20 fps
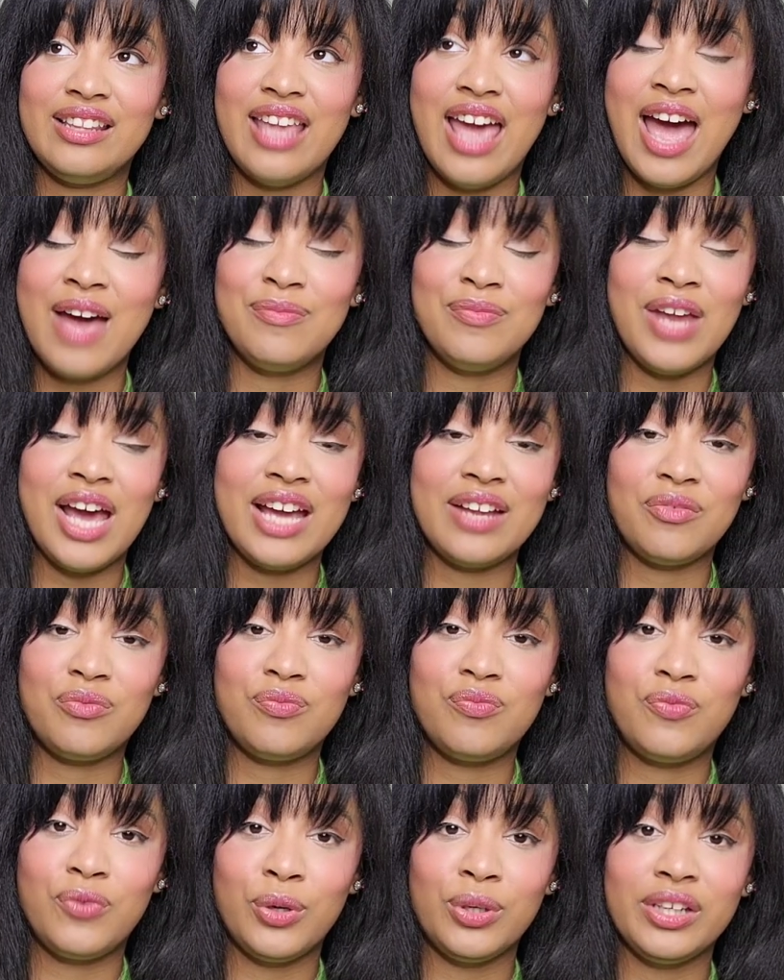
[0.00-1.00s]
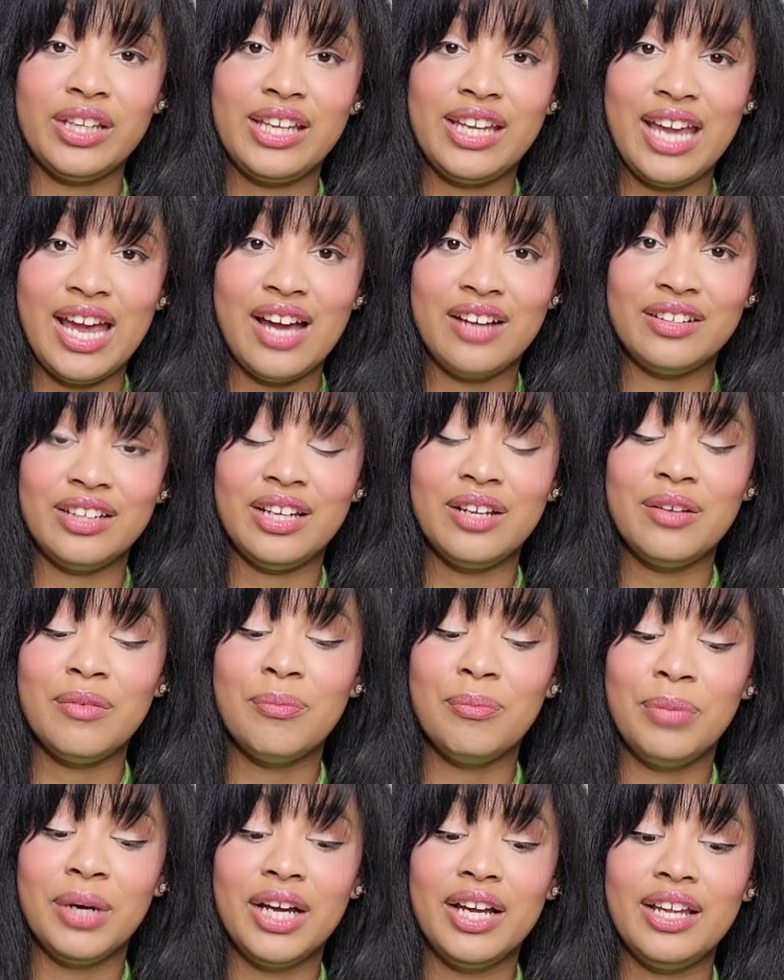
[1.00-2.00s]
have not fully counted,
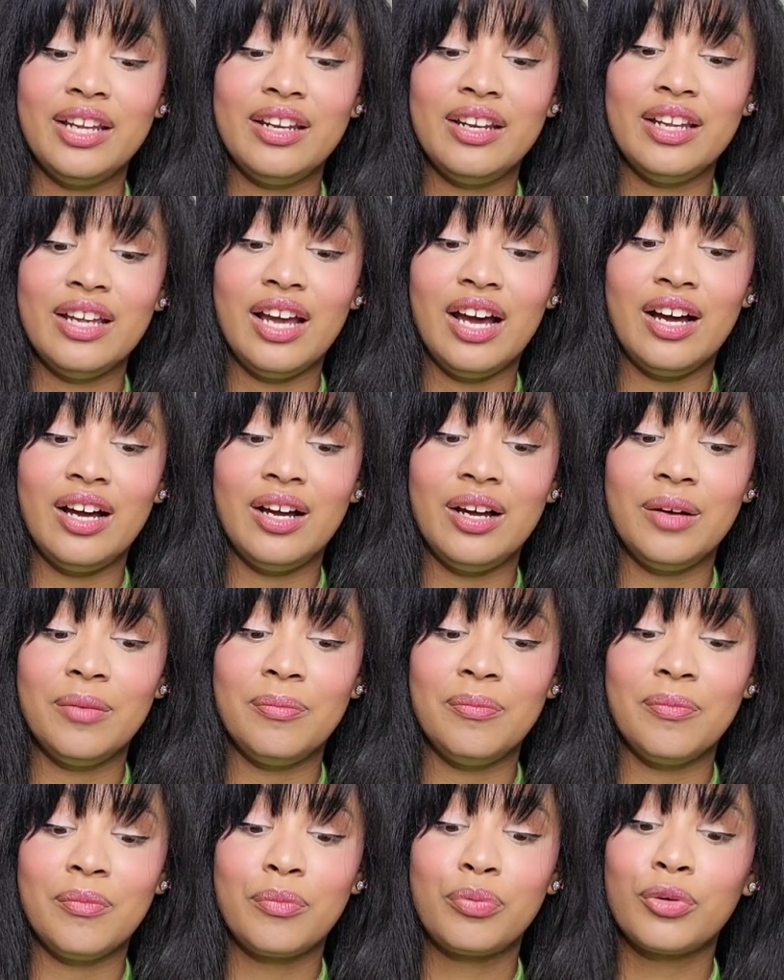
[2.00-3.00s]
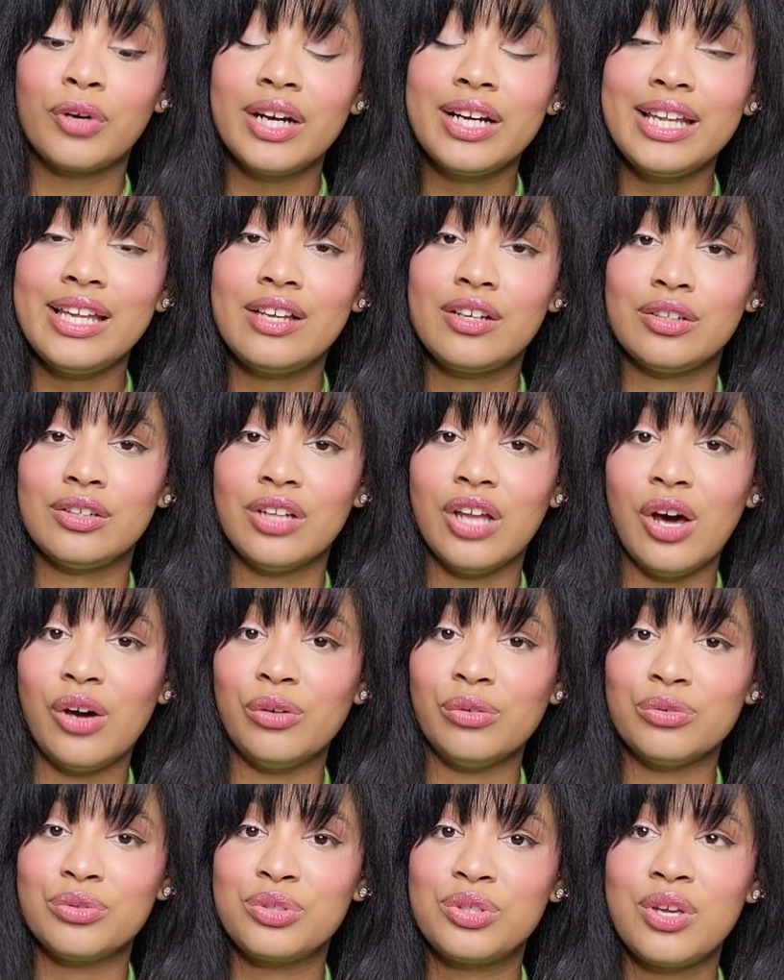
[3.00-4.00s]
but pretty
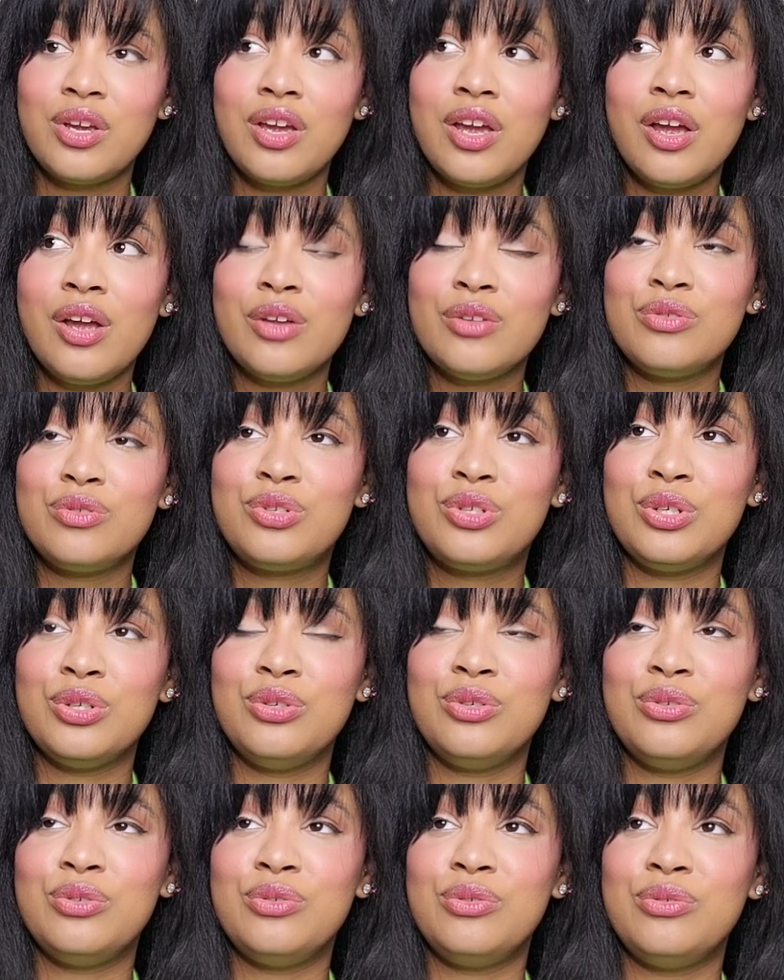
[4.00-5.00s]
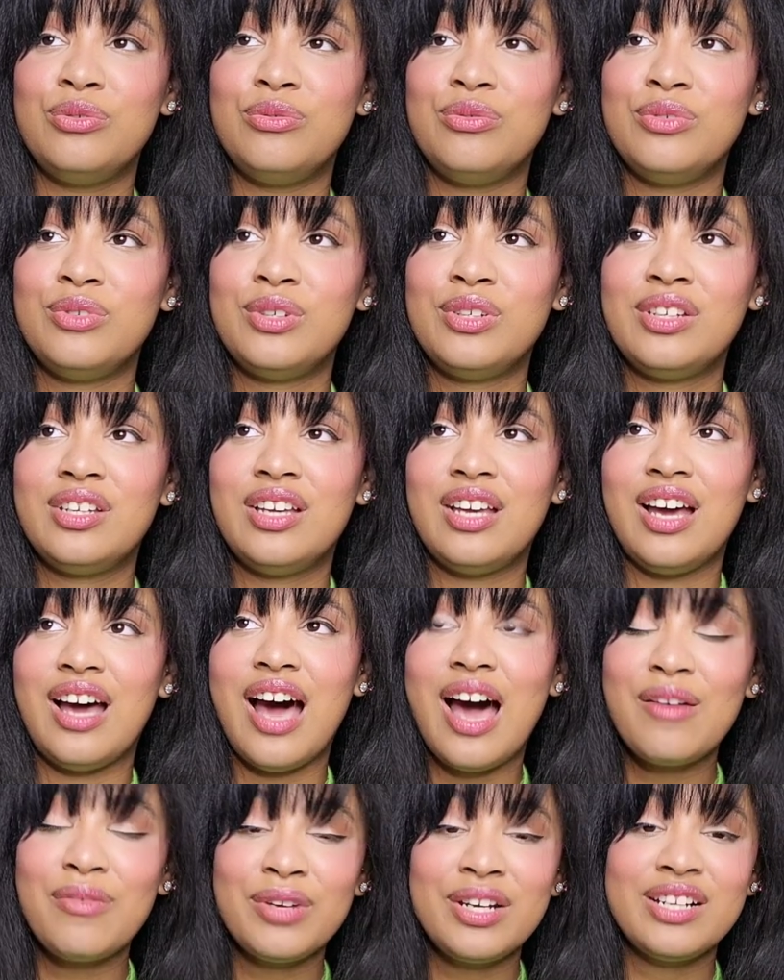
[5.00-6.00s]
close to,
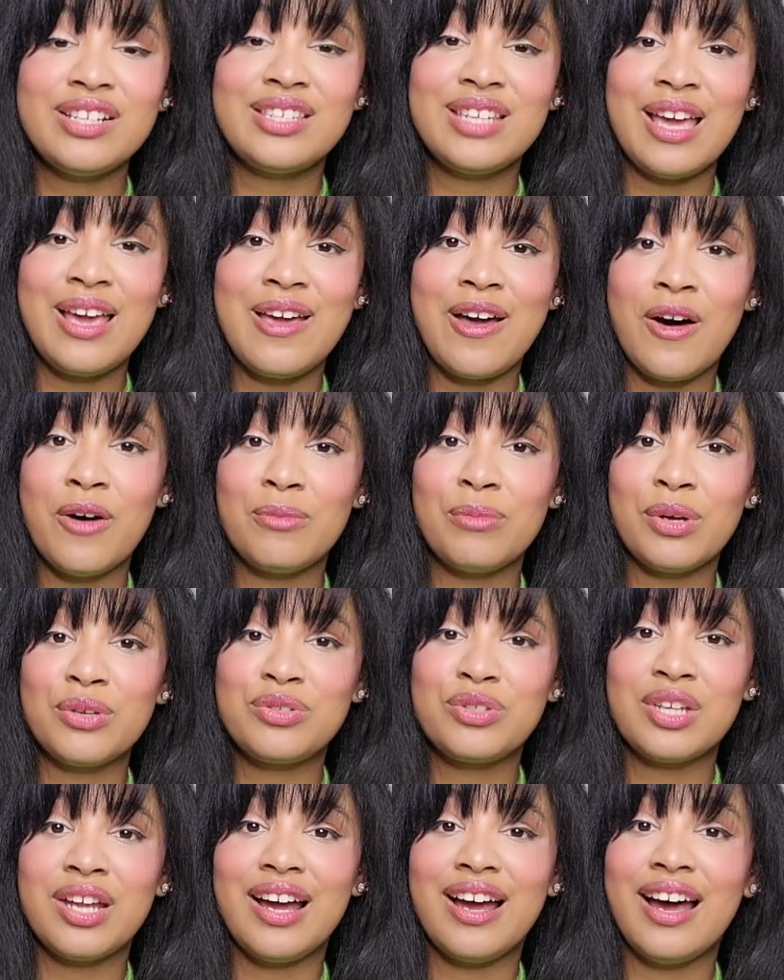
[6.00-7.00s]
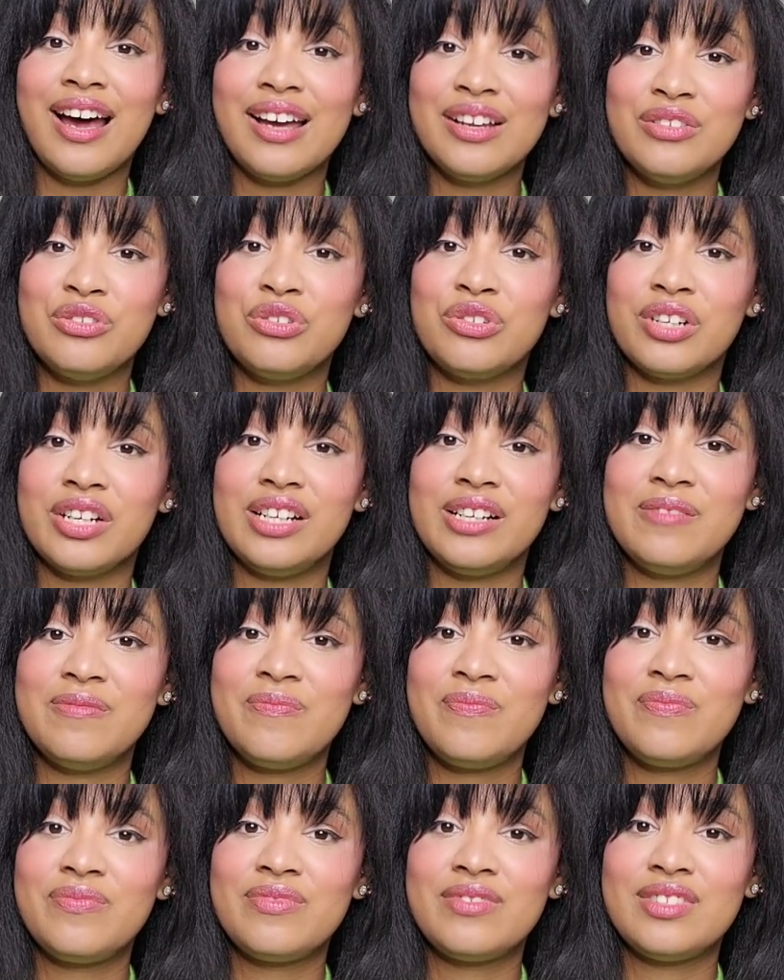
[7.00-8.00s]
I want to say almost 100
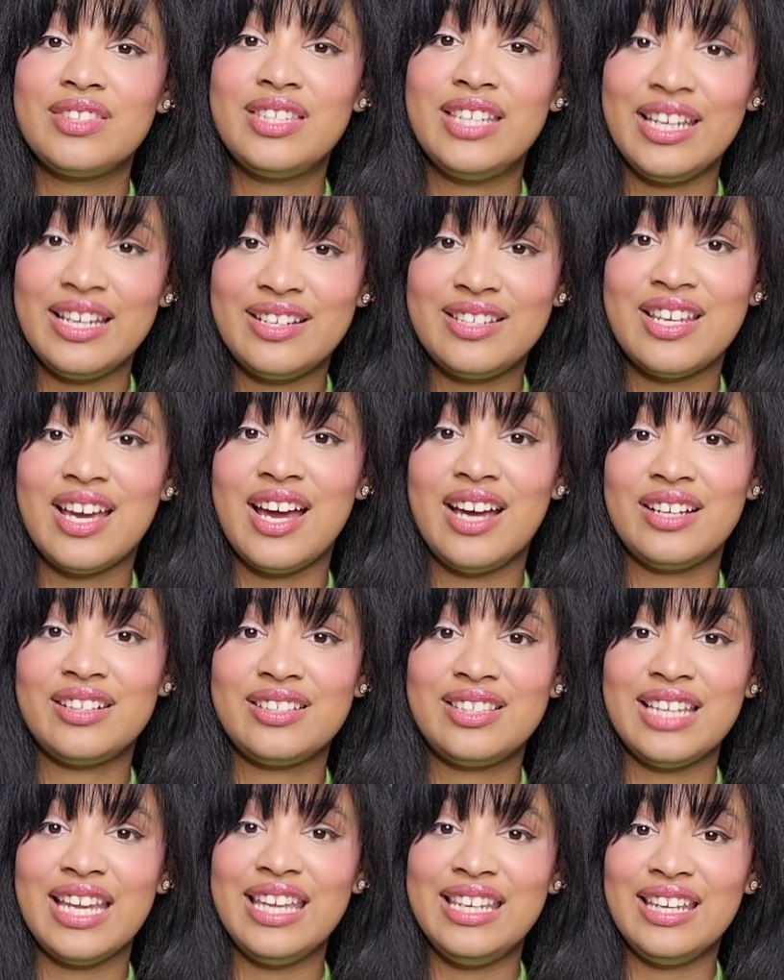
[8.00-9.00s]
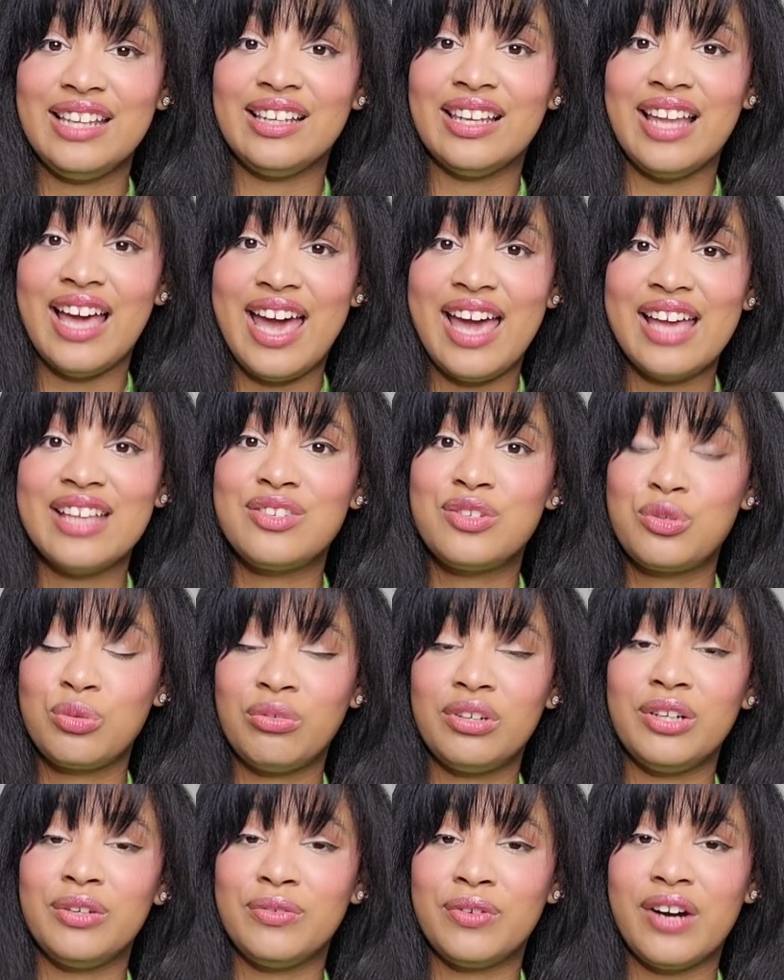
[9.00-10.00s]
TikToks in the last
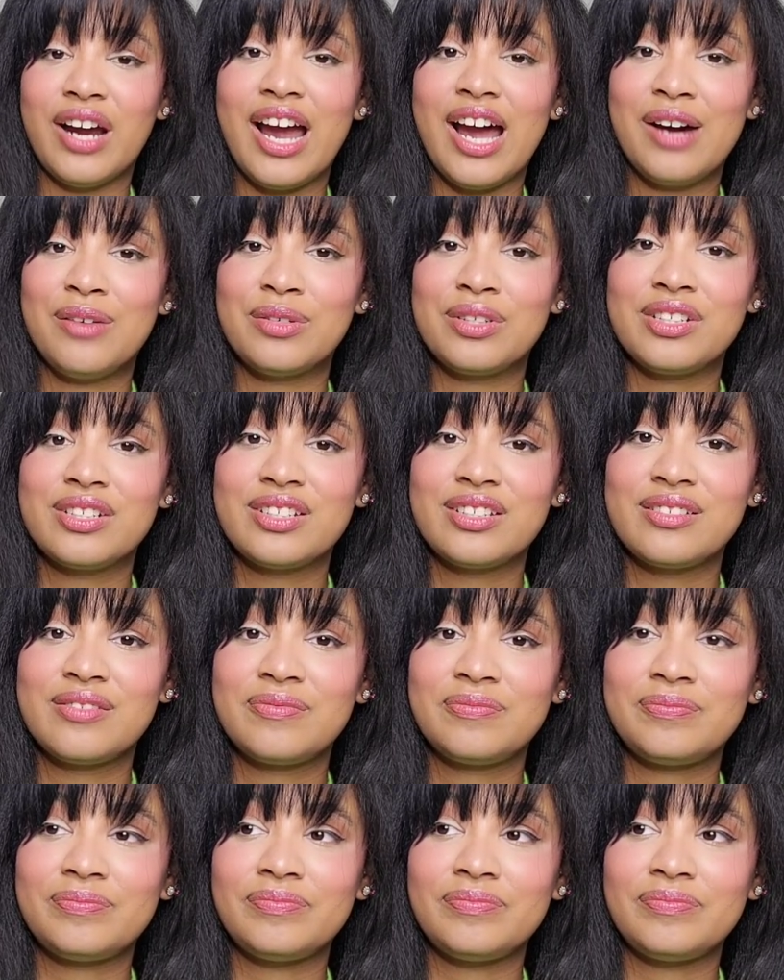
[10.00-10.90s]
24 hours.